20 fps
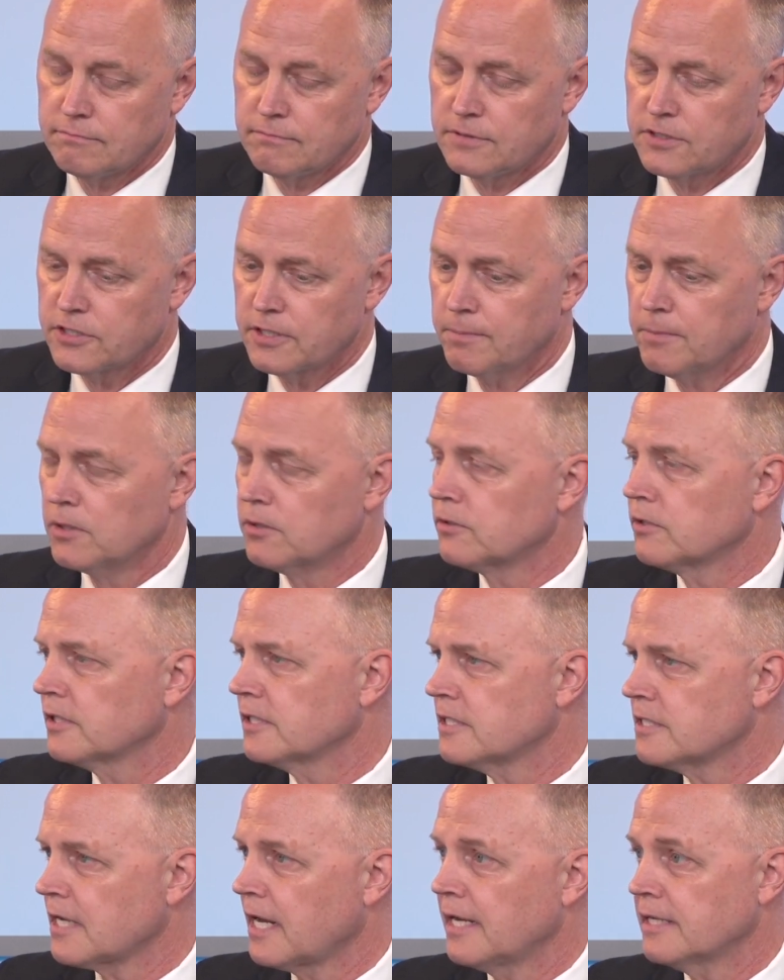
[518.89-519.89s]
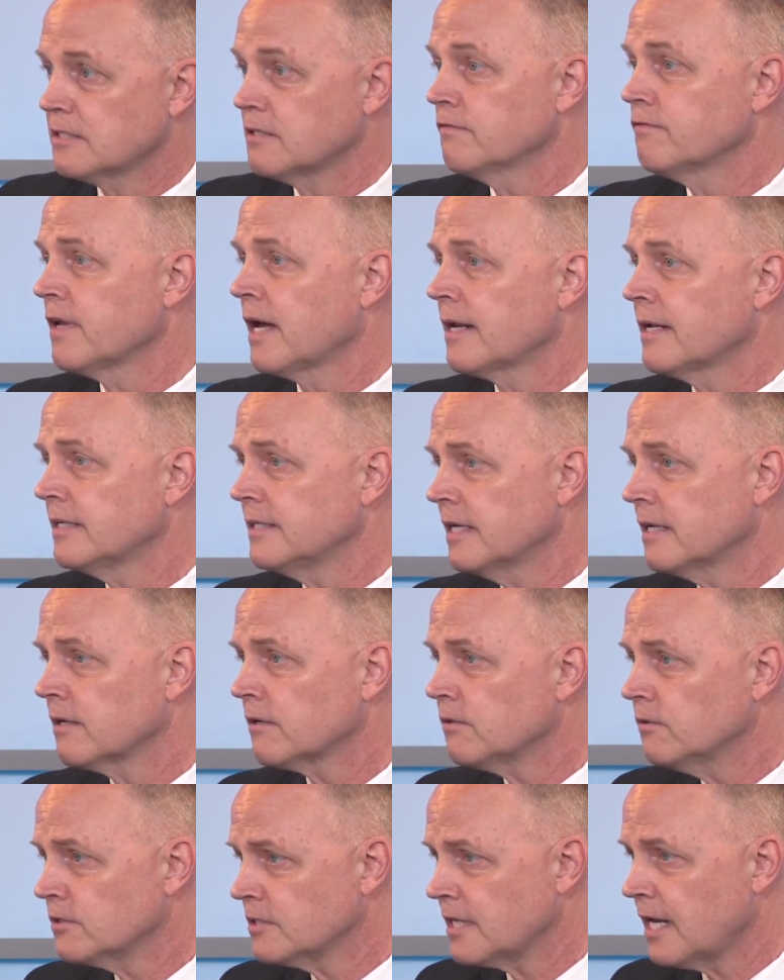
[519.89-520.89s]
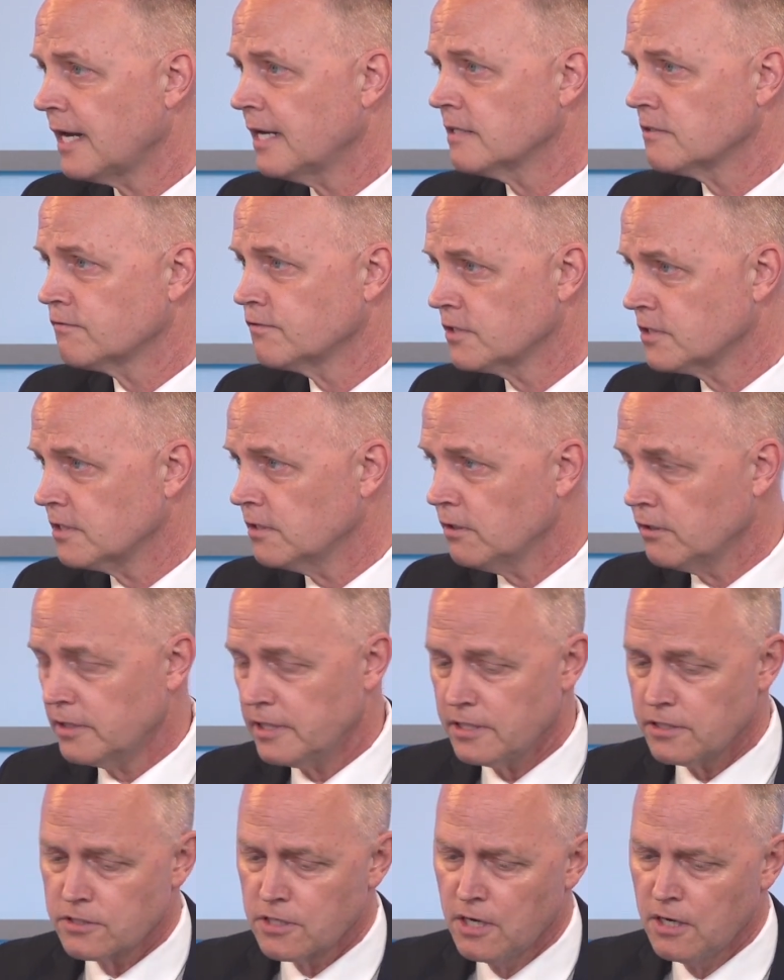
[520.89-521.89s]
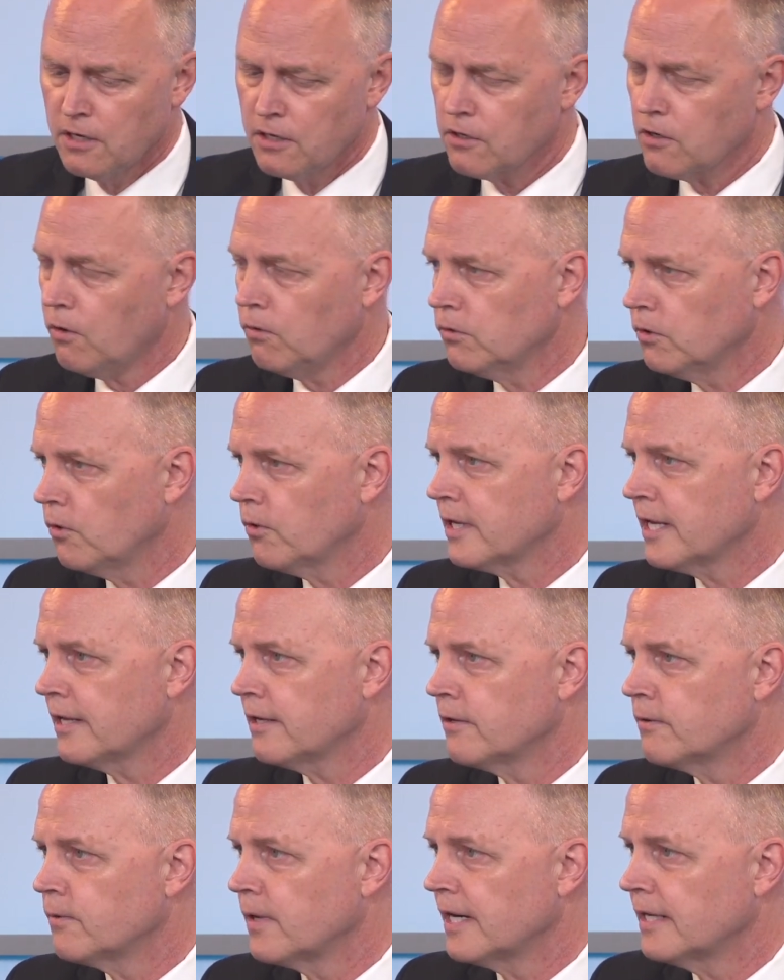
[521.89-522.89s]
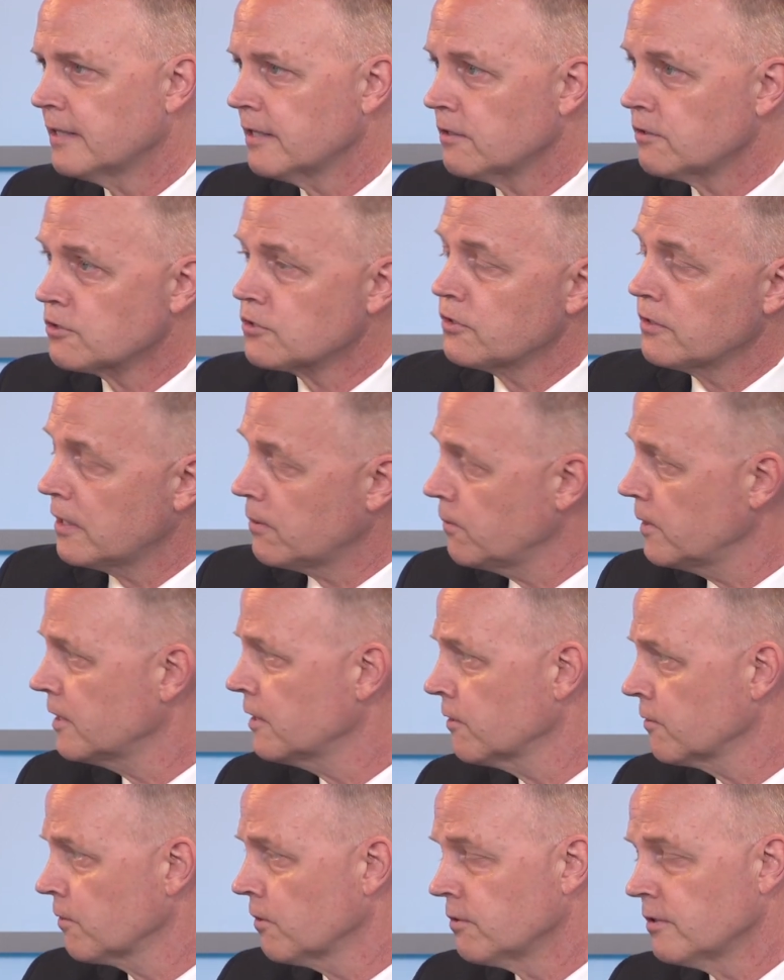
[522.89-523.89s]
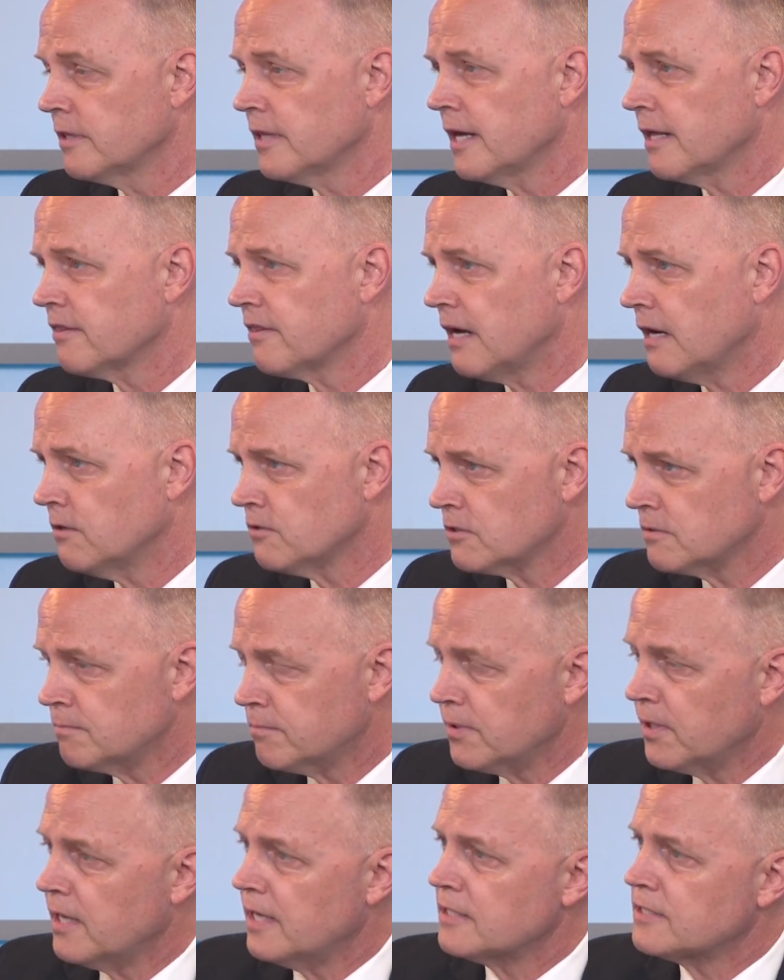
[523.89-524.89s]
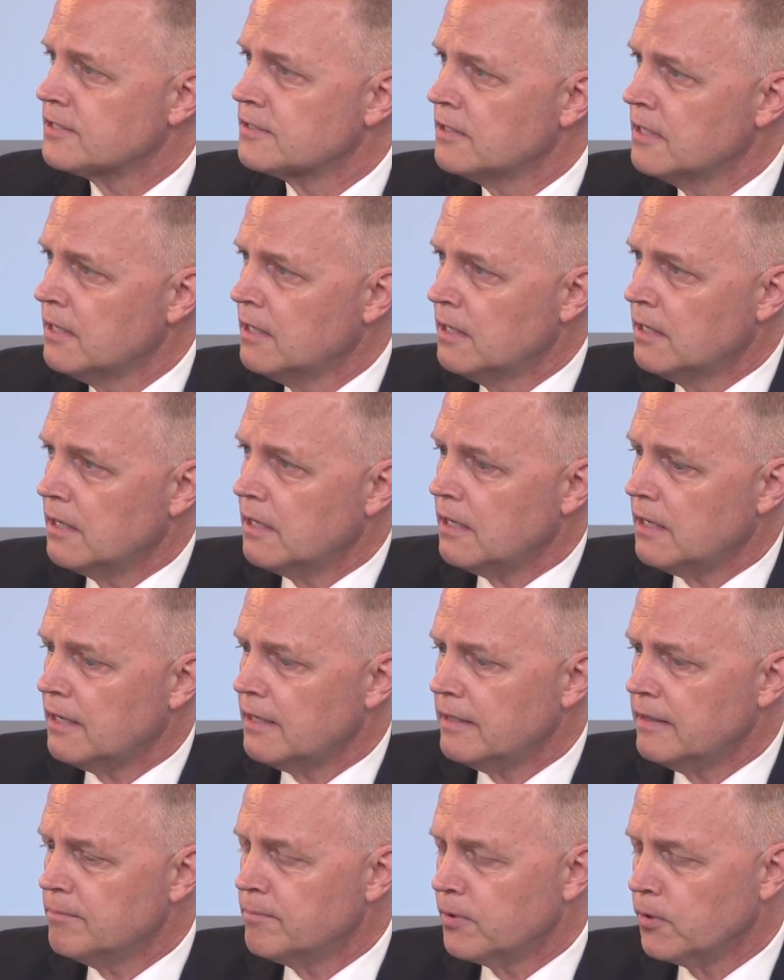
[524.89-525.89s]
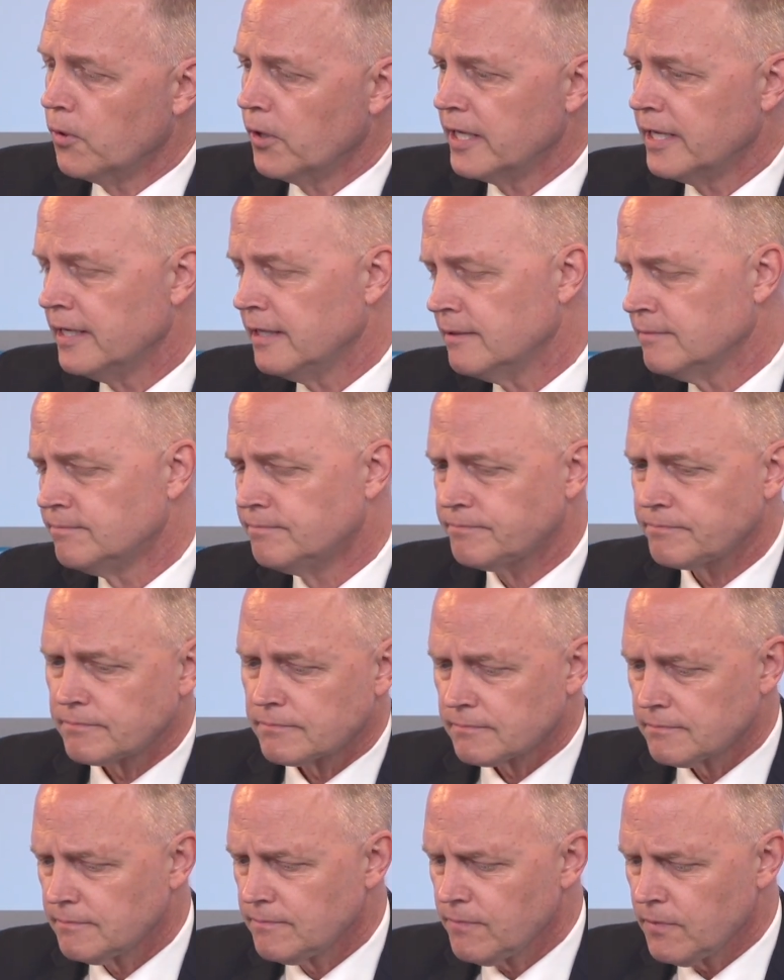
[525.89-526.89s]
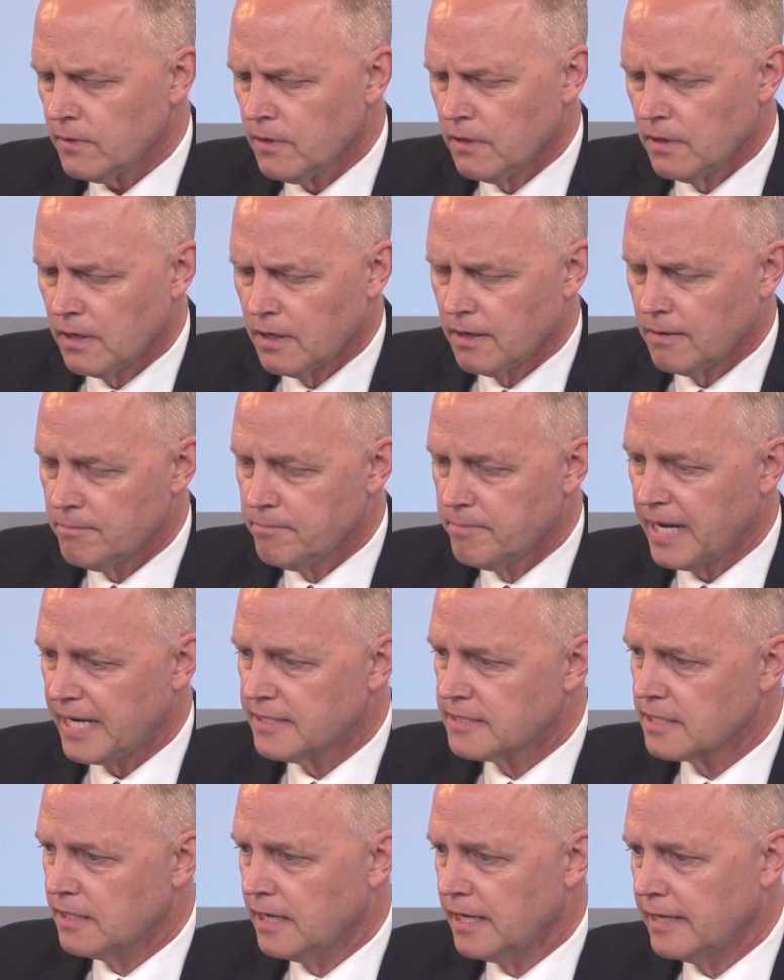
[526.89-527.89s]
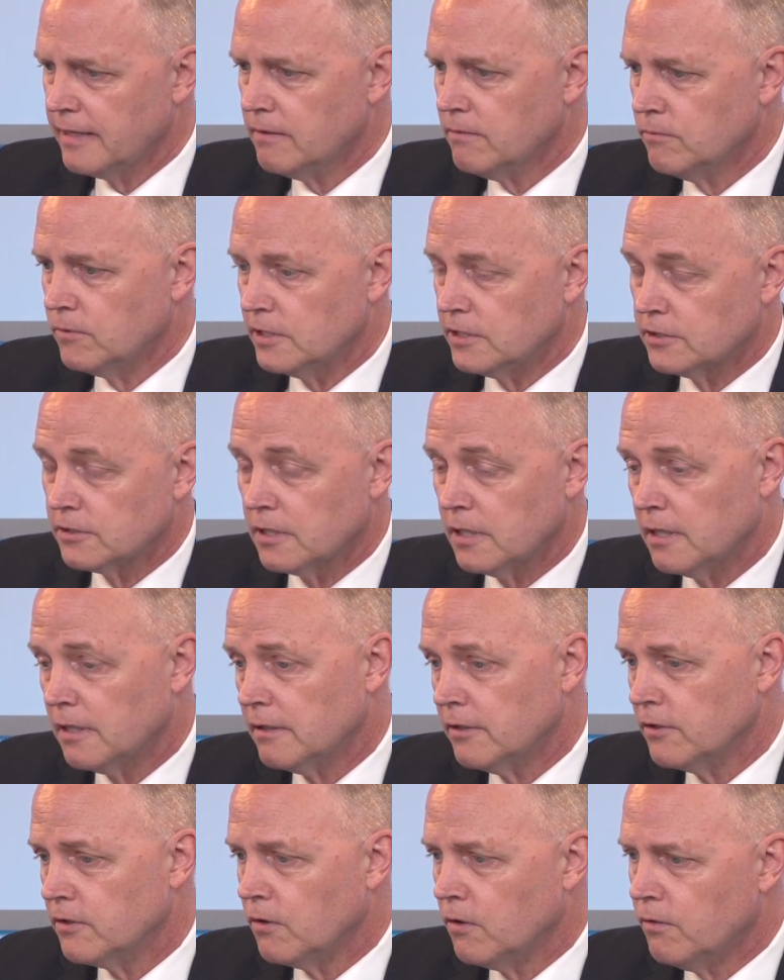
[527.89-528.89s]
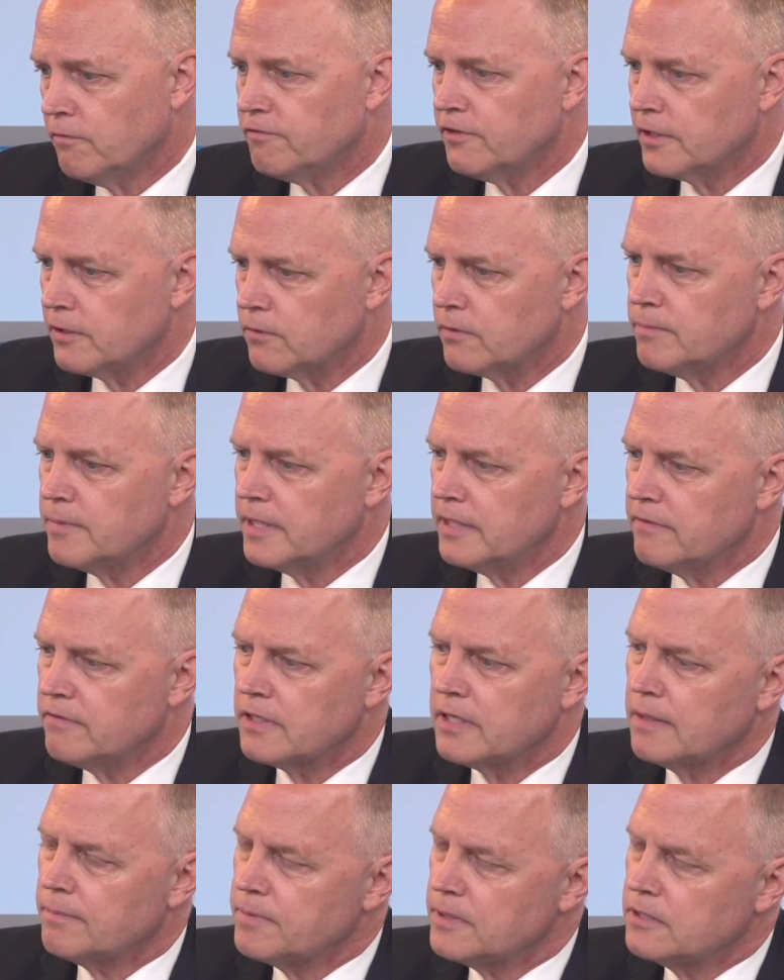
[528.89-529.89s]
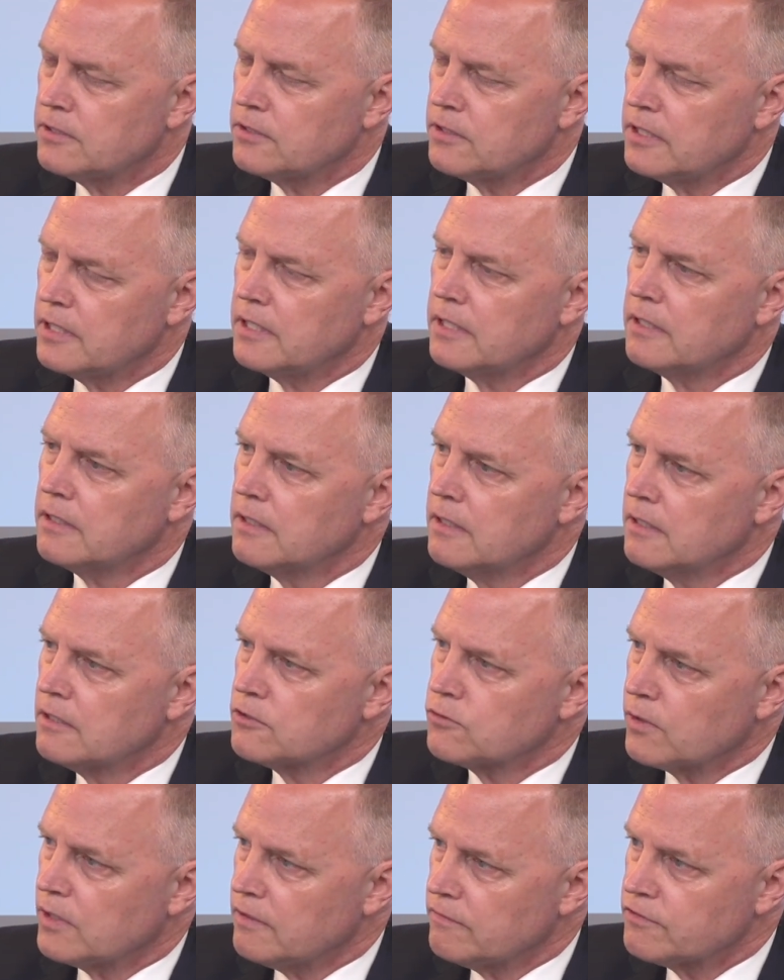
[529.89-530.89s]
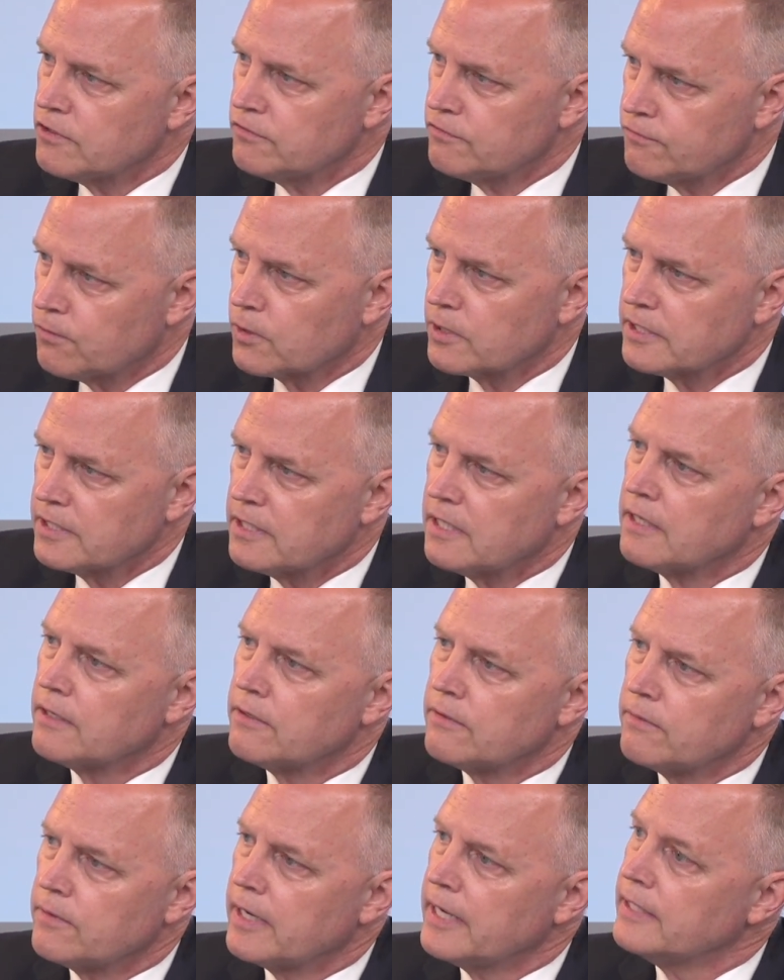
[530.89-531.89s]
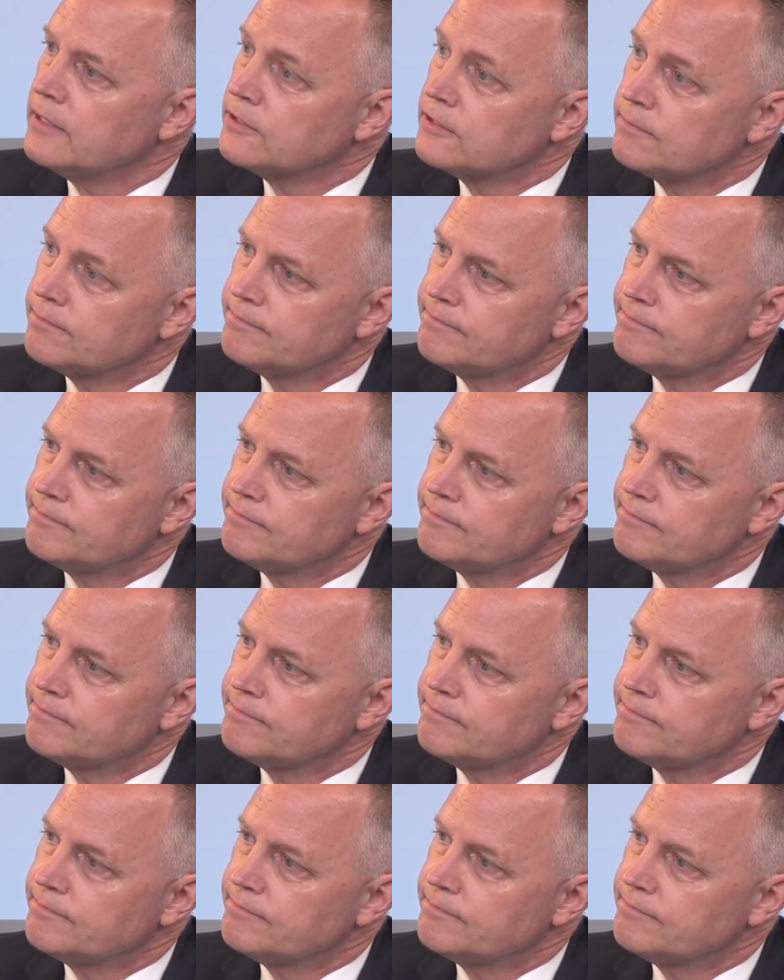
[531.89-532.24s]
similarly sized, if not identical sized, facilities co-located right there, so that we could grow to that 1,000+ employee baseline, which you know, hopefully would be even up into the 1,200 to 1,400 range.